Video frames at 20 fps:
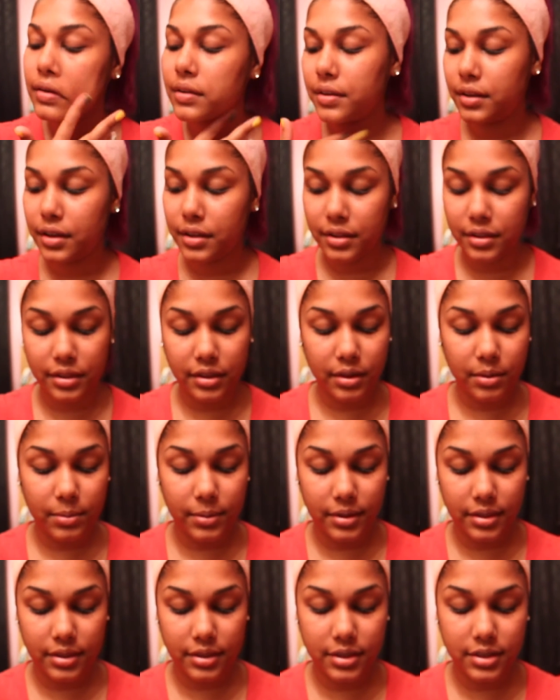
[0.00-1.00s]
Now the thing
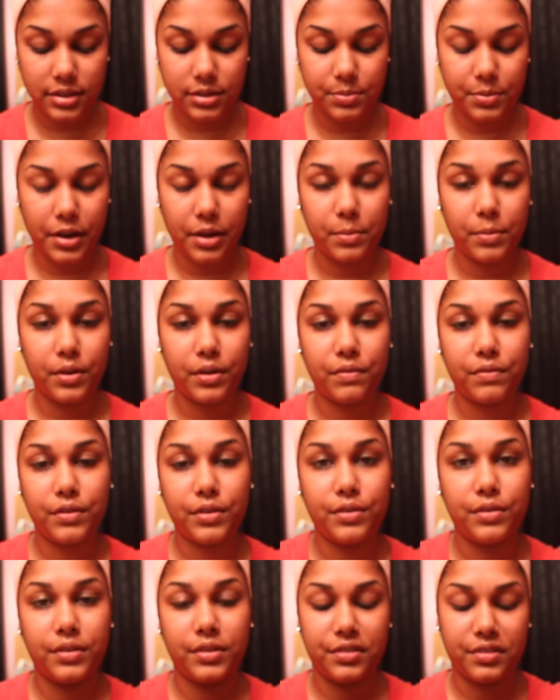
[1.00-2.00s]
about this primer, if you
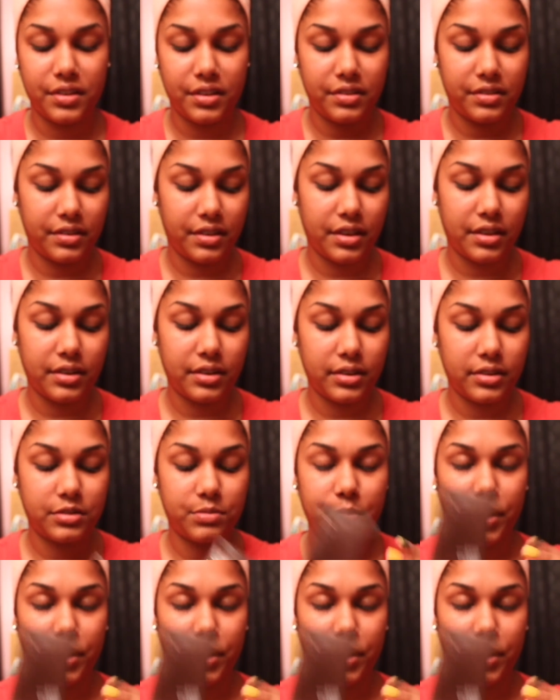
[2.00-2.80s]
do decide to get it, it's